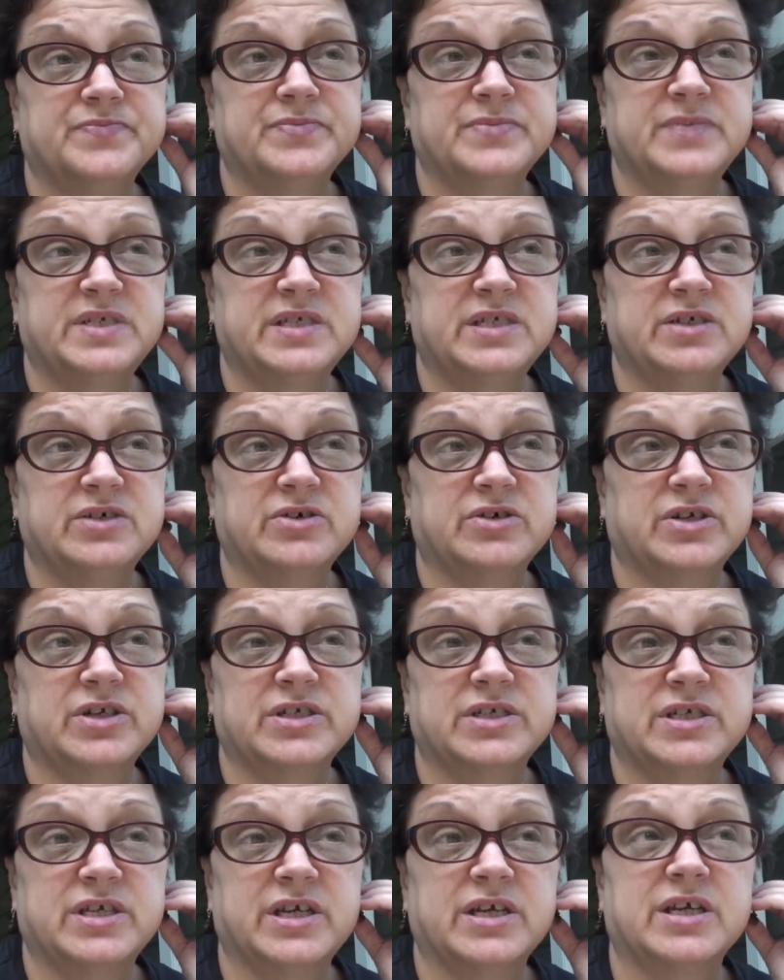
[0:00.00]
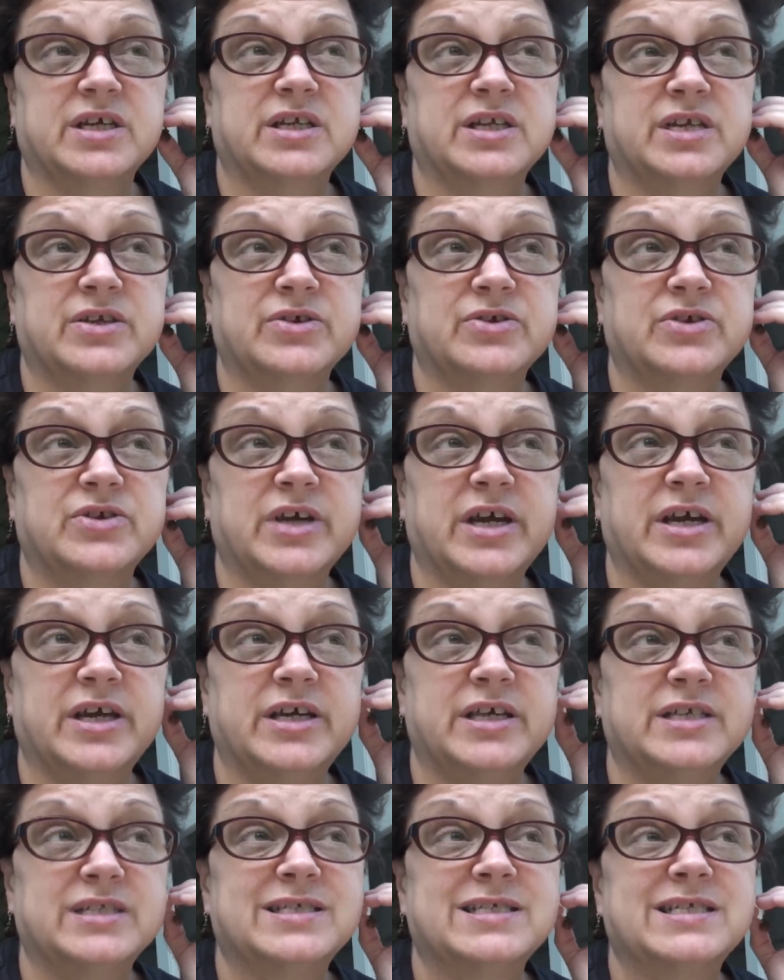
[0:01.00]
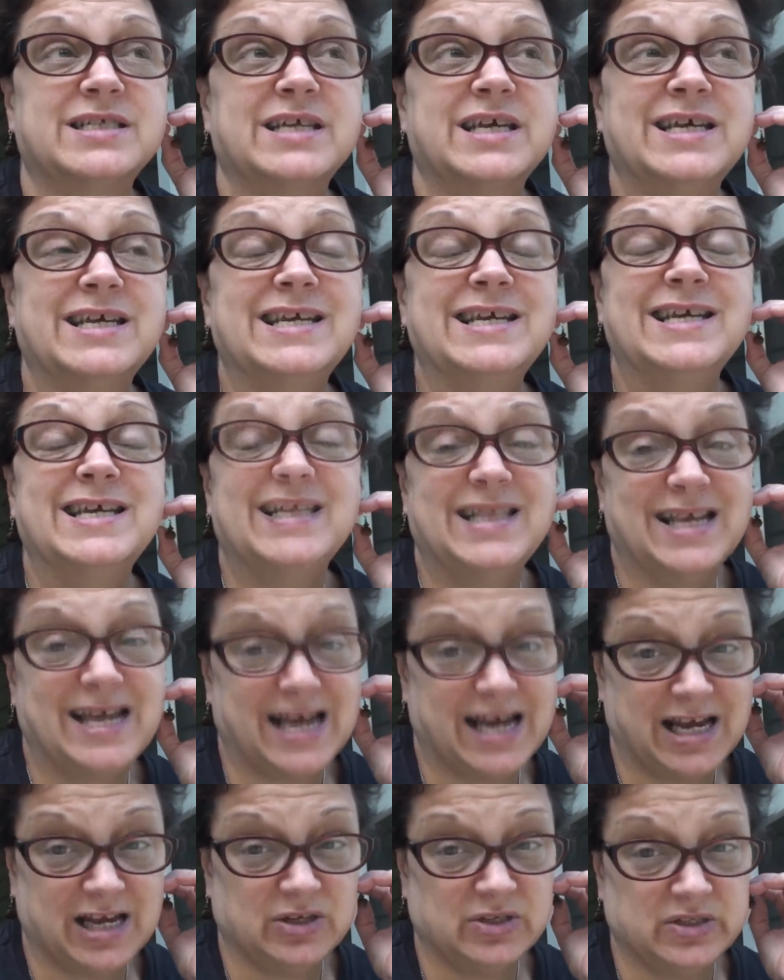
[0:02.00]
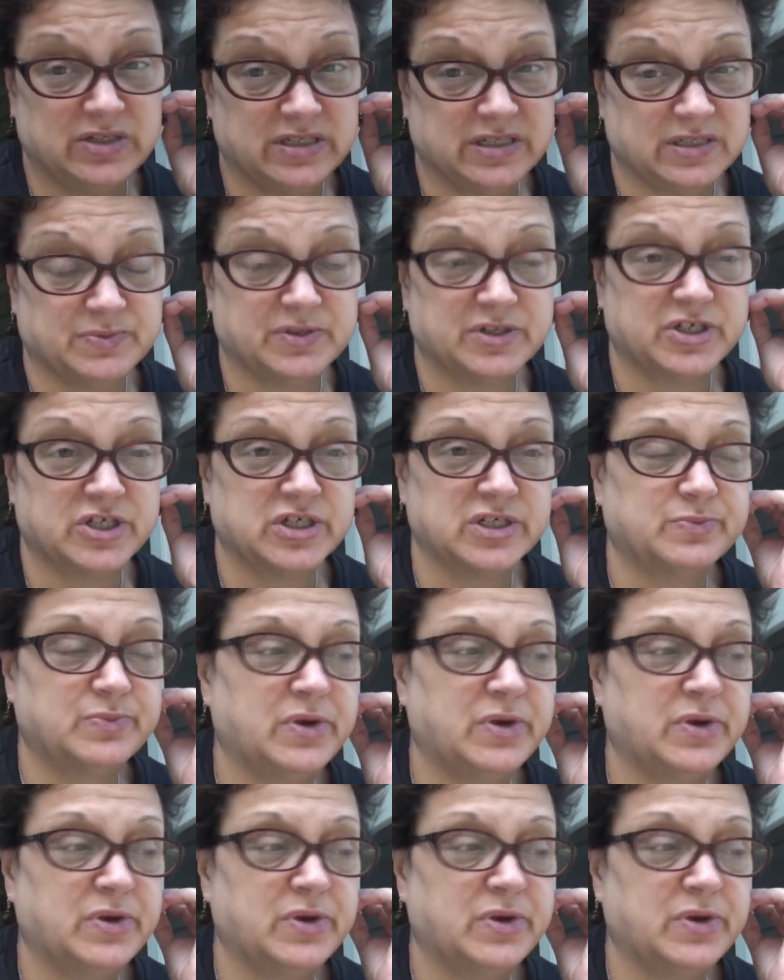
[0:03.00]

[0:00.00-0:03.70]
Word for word: it's still going to take another day and stay in the house as much as